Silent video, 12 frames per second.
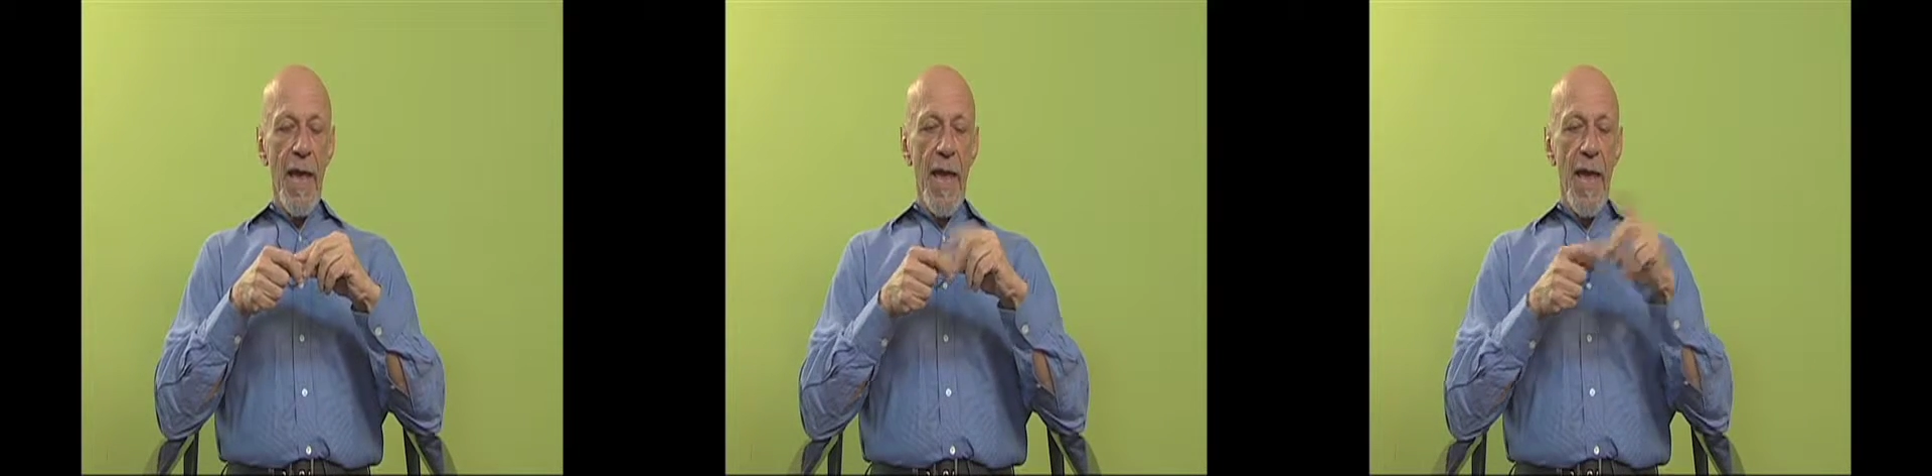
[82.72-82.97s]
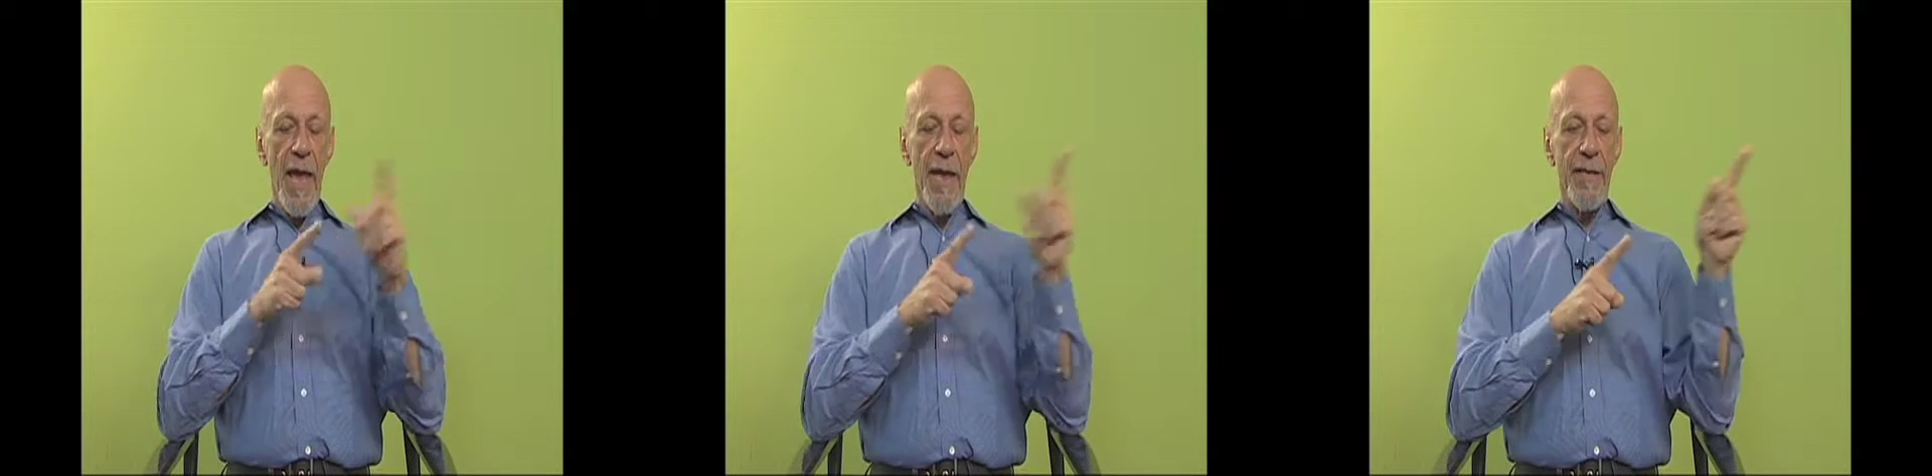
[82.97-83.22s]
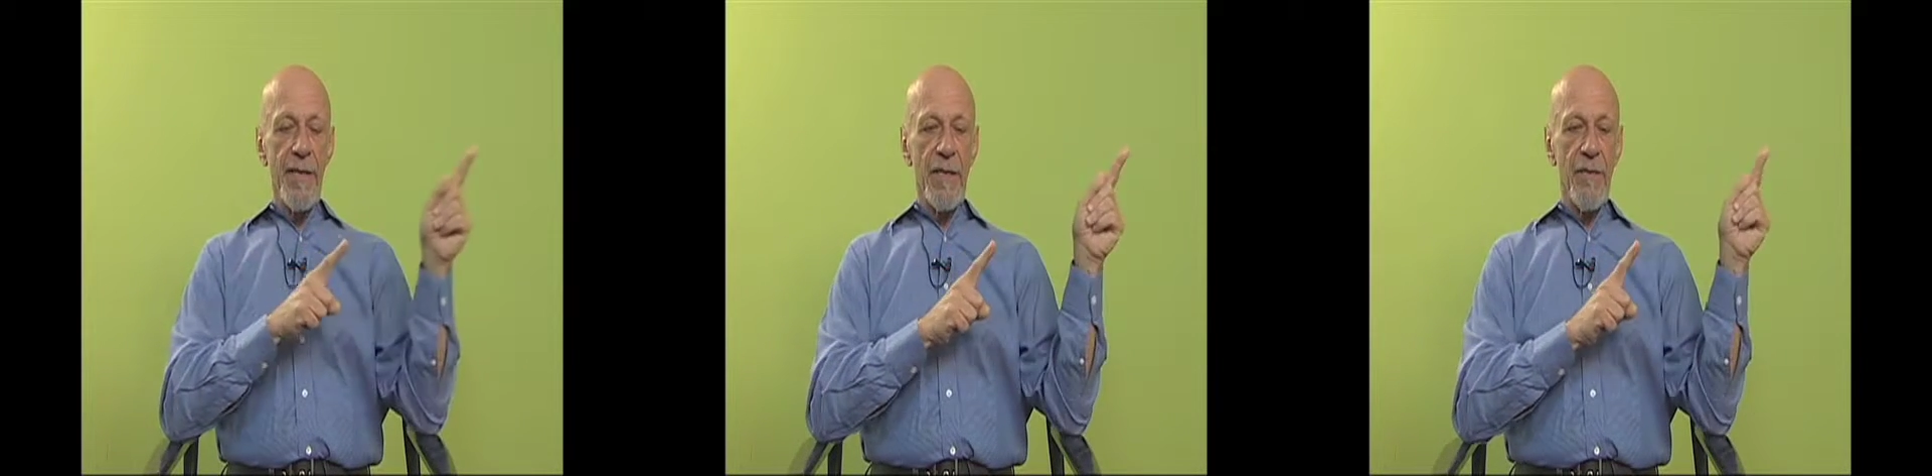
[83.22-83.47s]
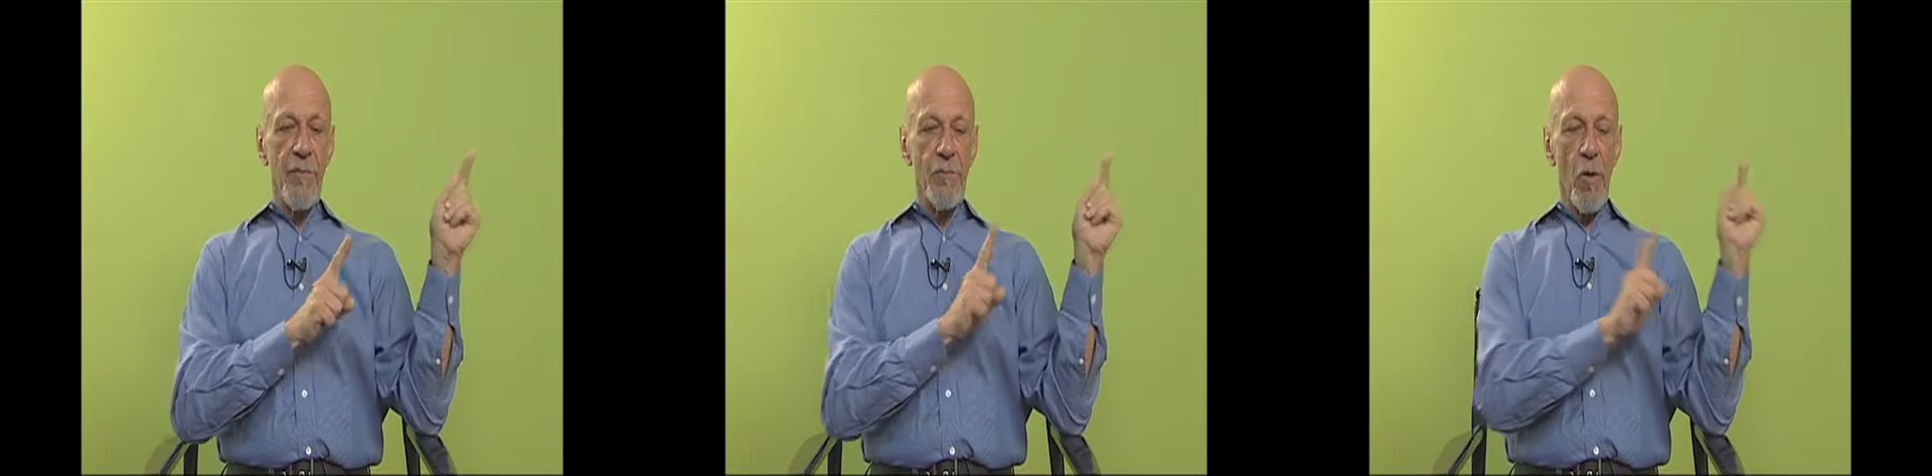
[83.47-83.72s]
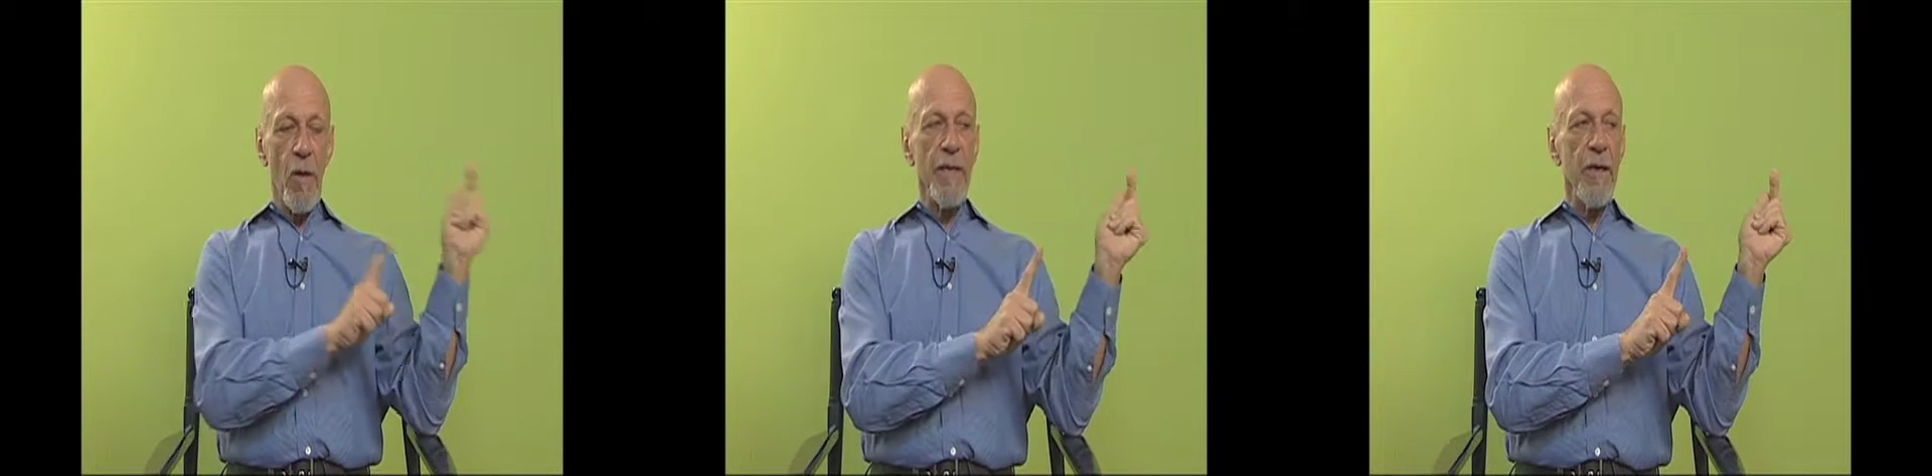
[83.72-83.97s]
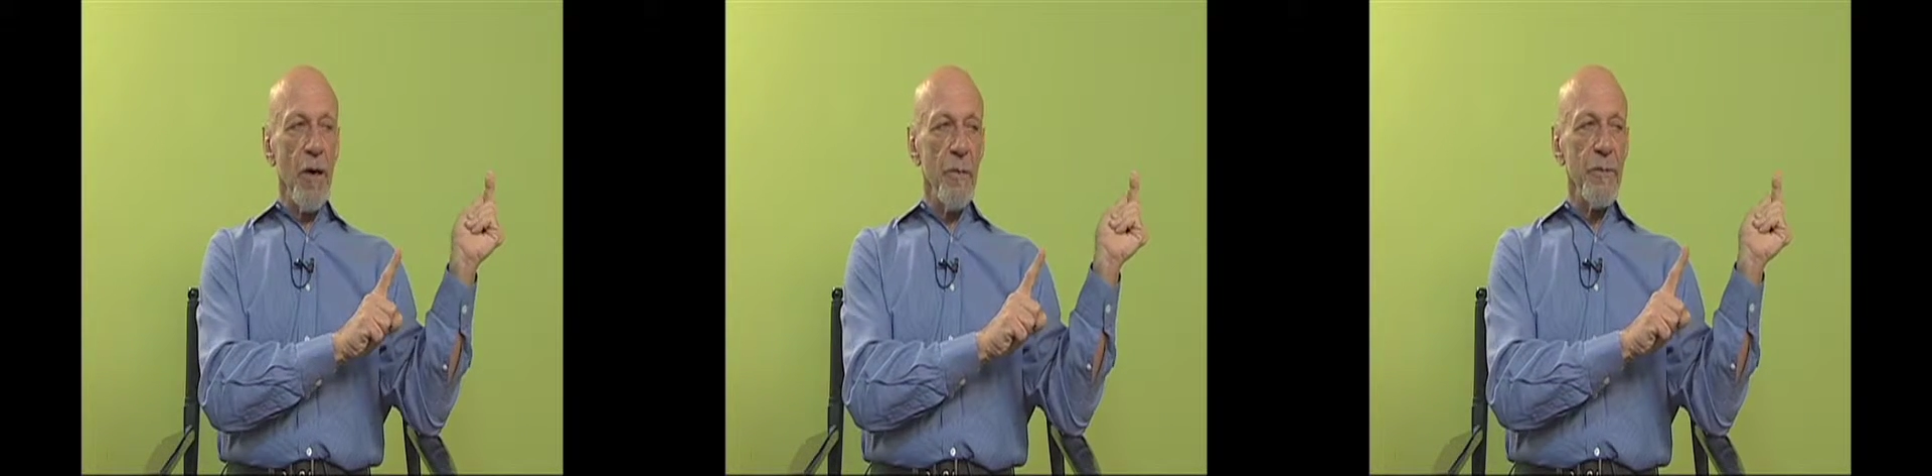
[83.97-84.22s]
And
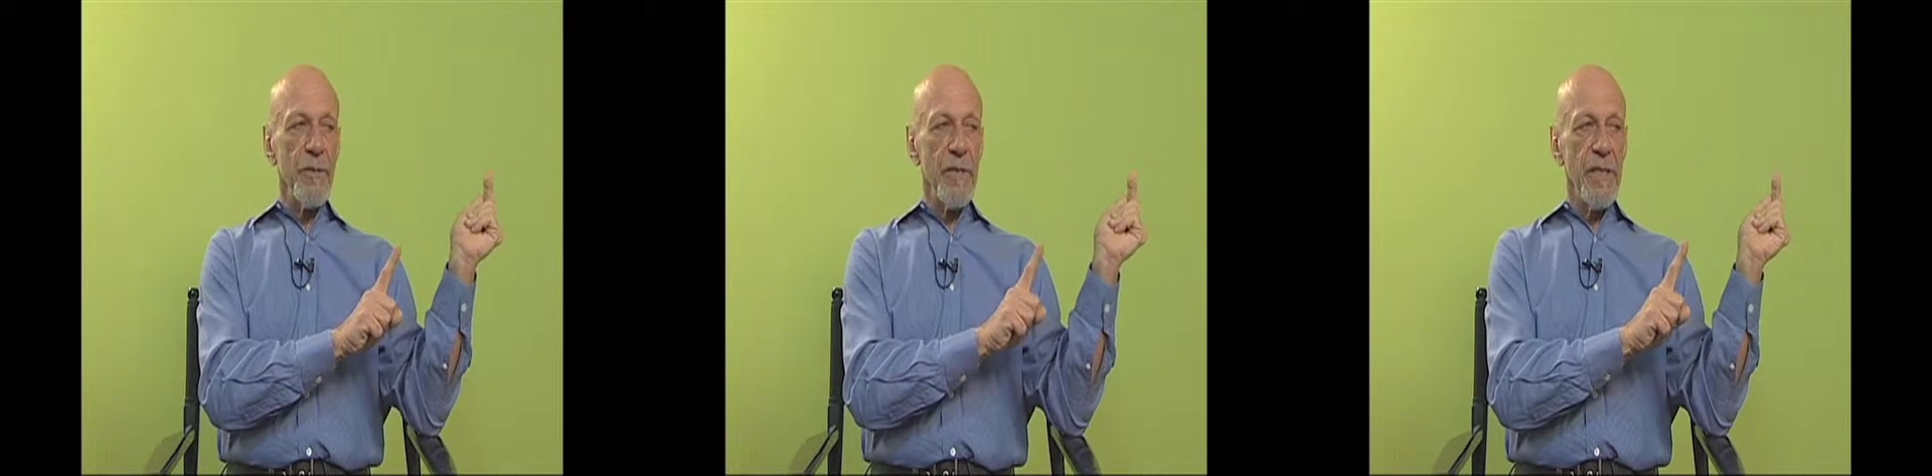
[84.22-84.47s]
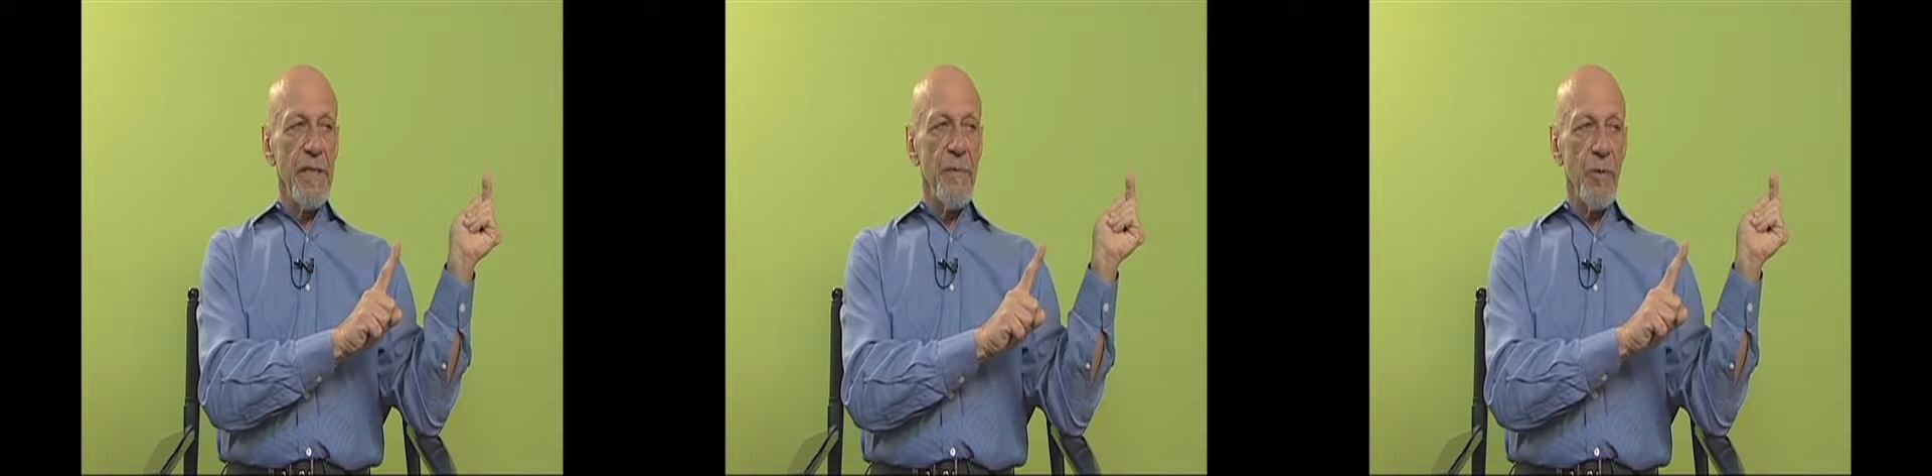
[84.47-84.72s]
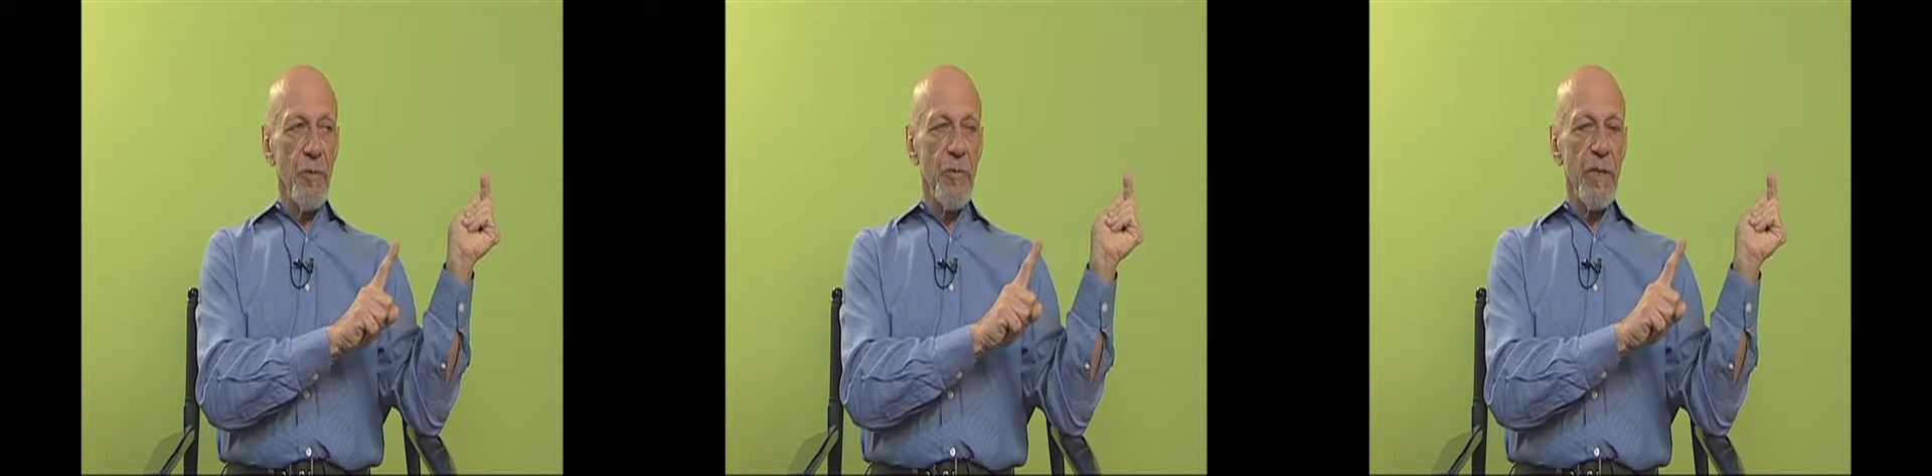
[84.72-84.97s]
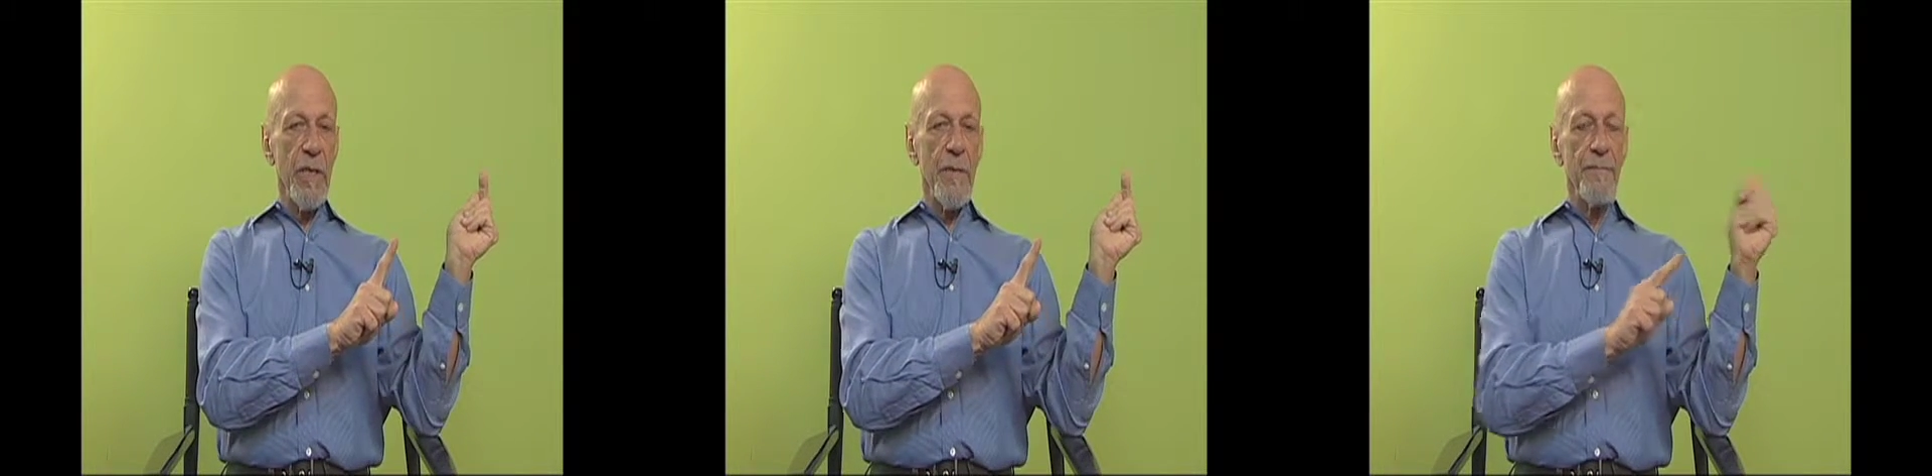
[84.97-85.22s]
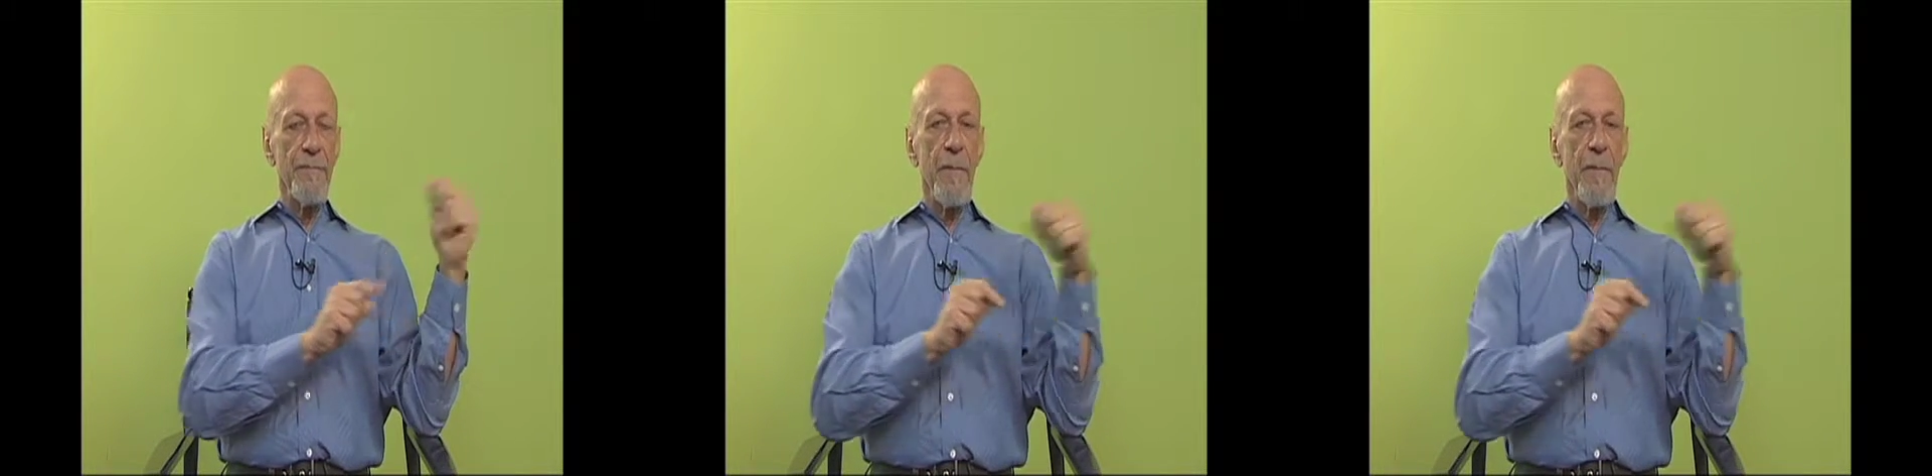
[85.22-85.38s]
Wally Harper did the music,